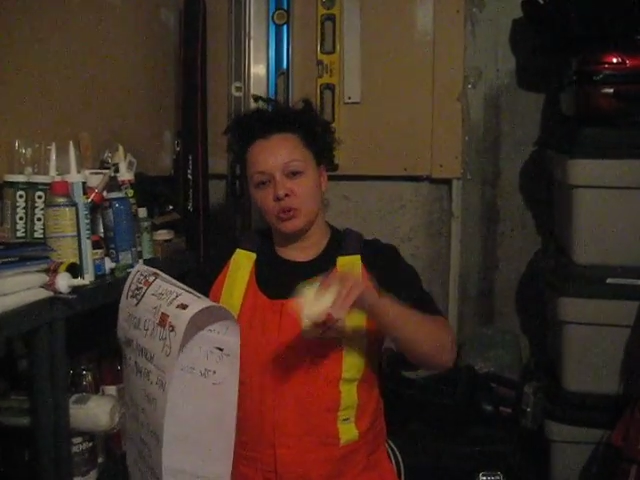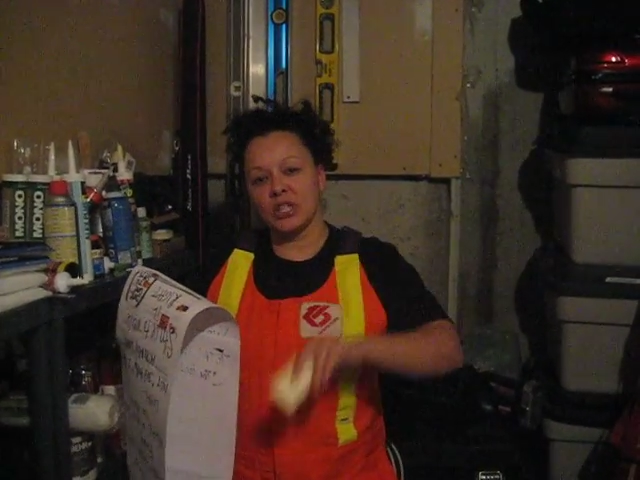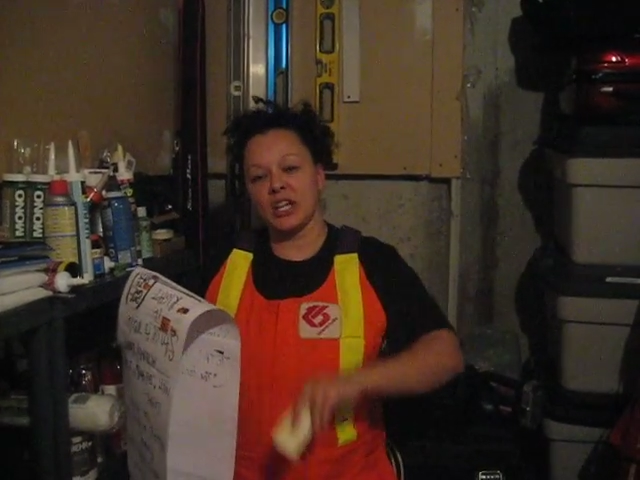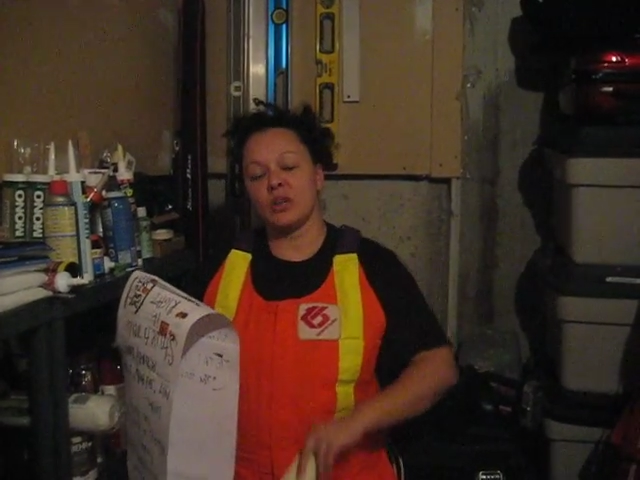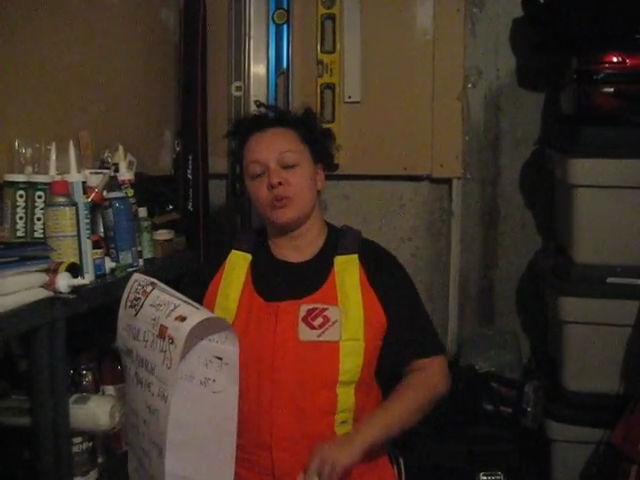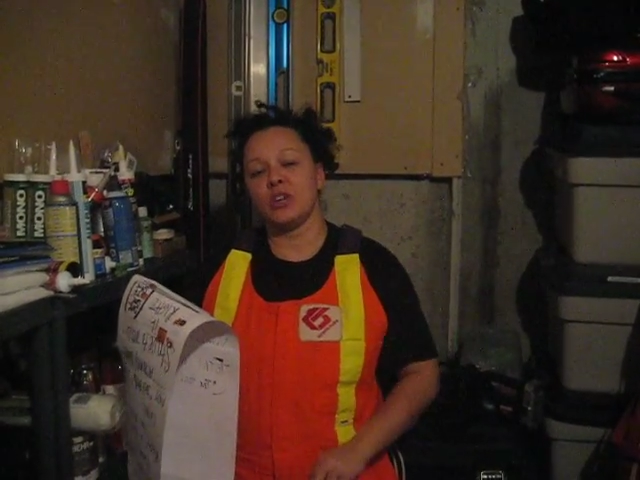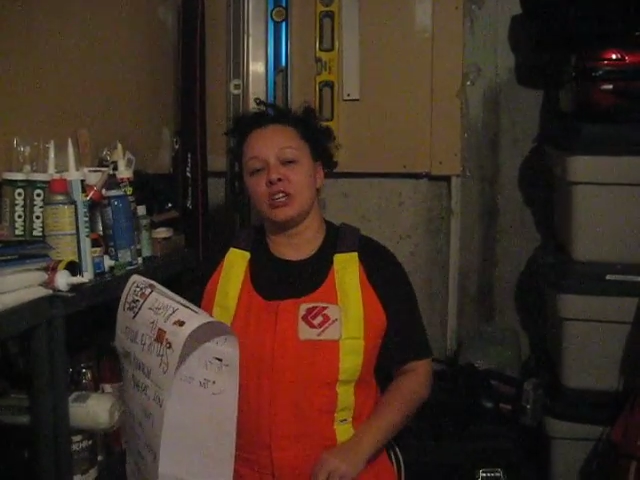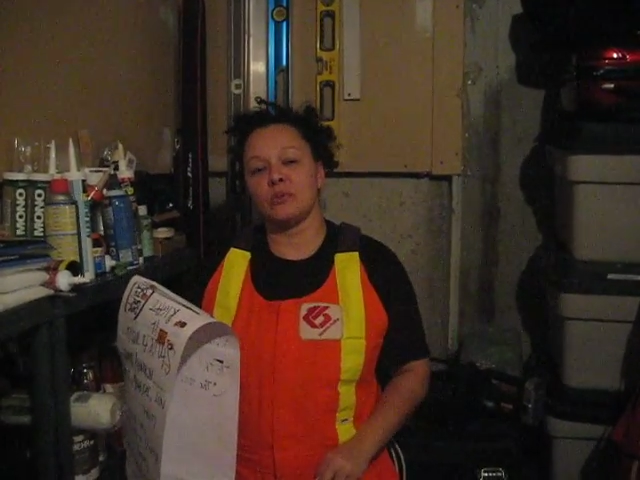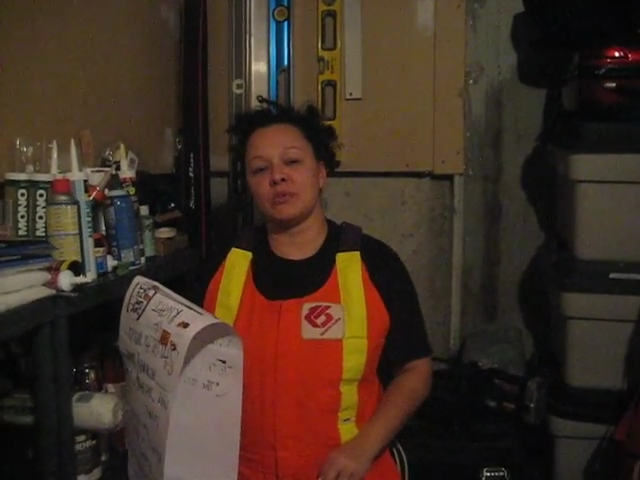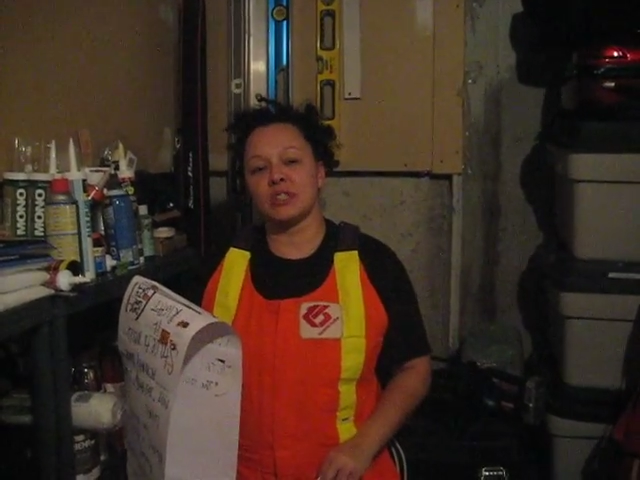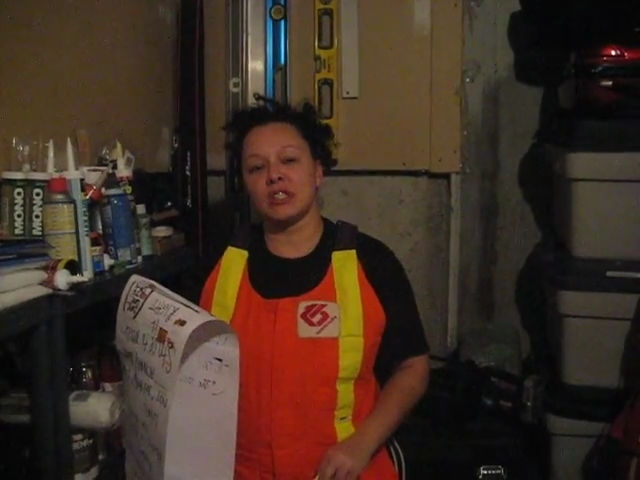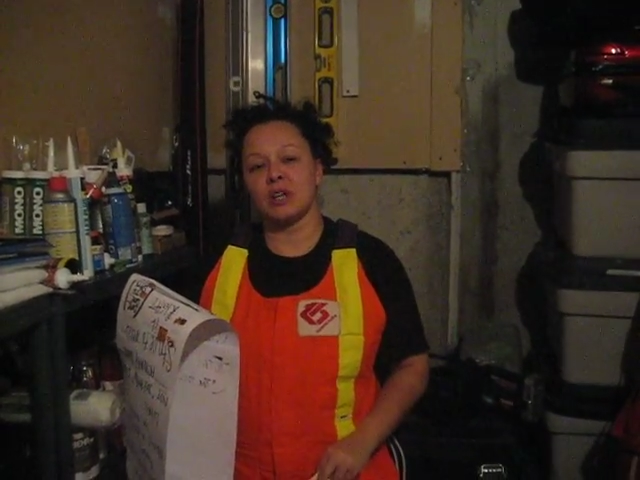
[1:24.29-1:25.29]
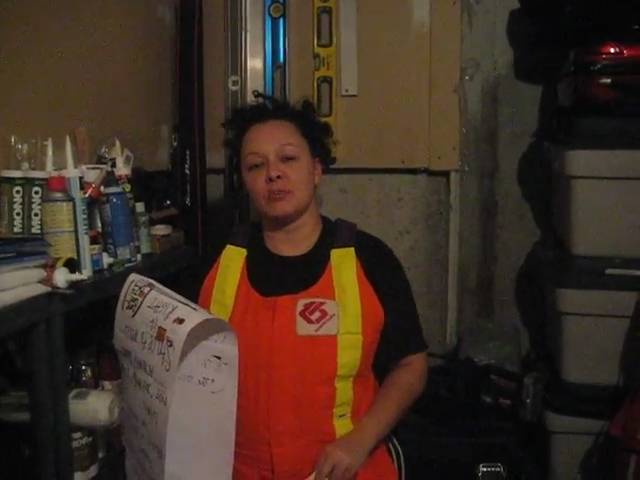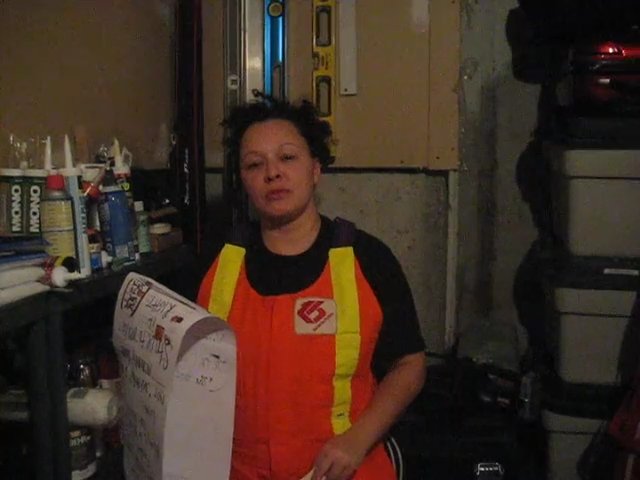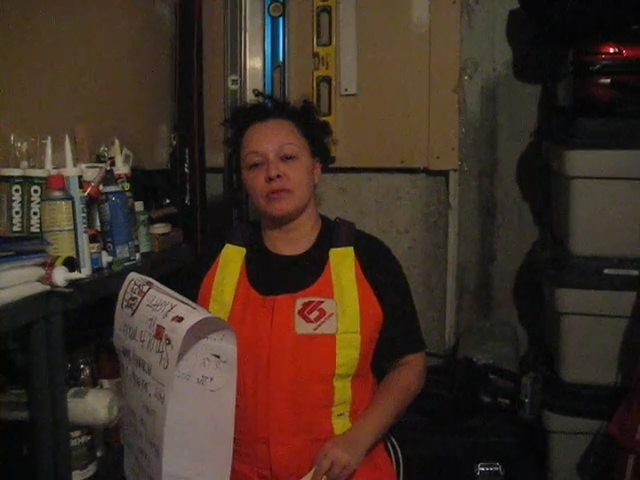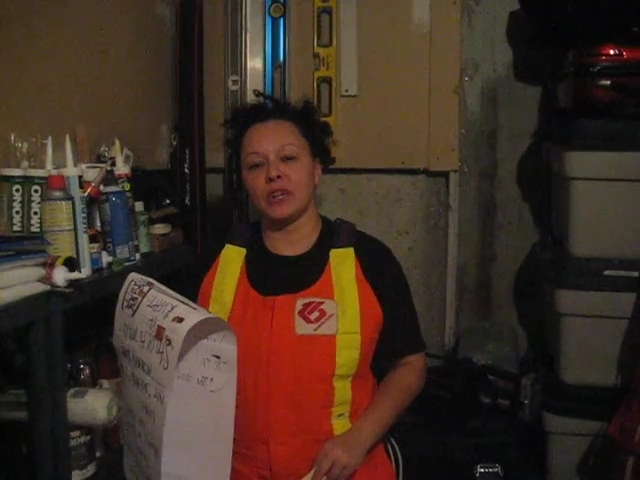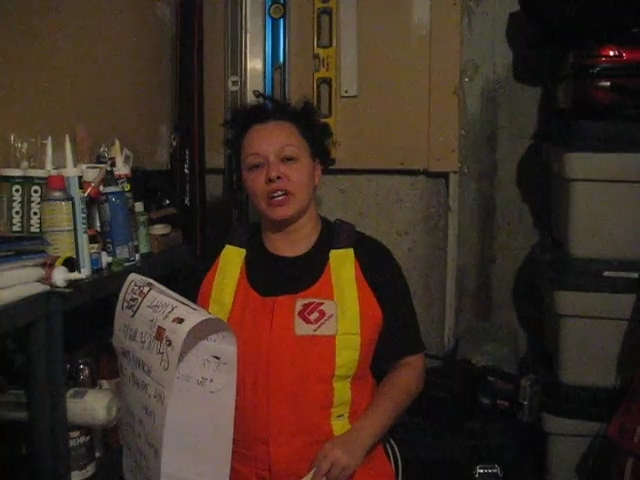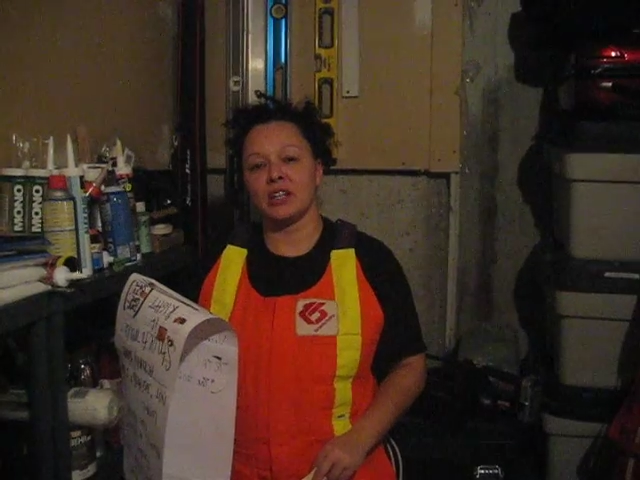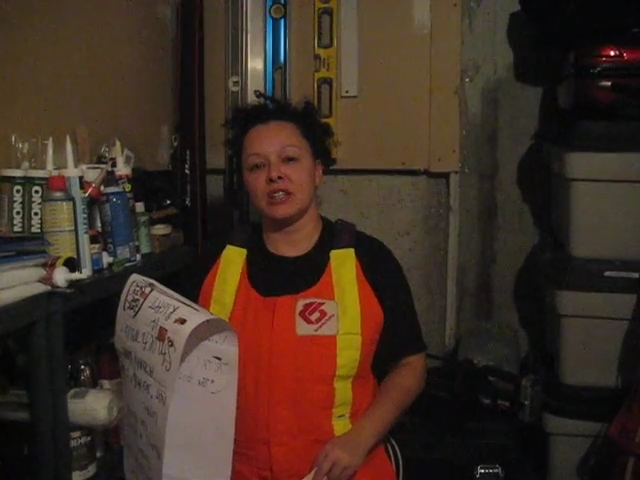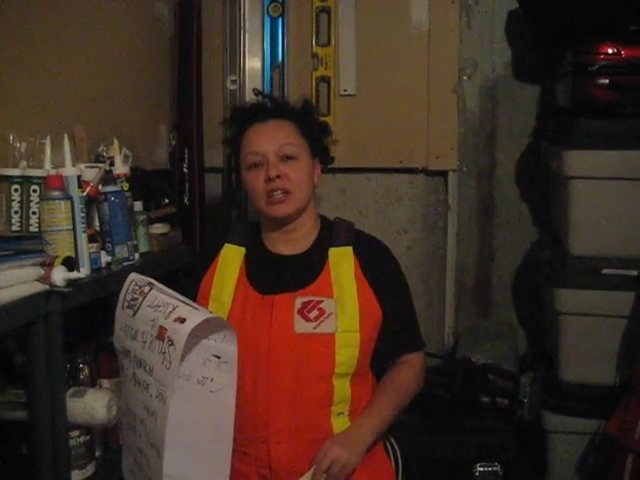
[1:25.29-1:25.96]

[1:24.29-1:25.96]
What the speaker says: Lady Williams is coming for you.